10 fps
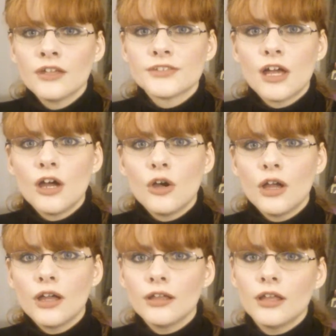So
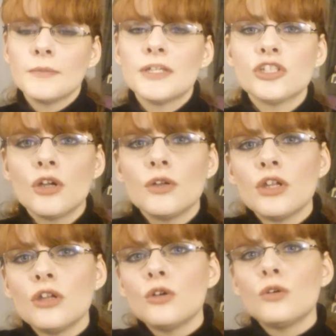let me show
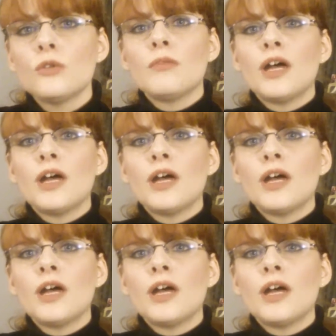you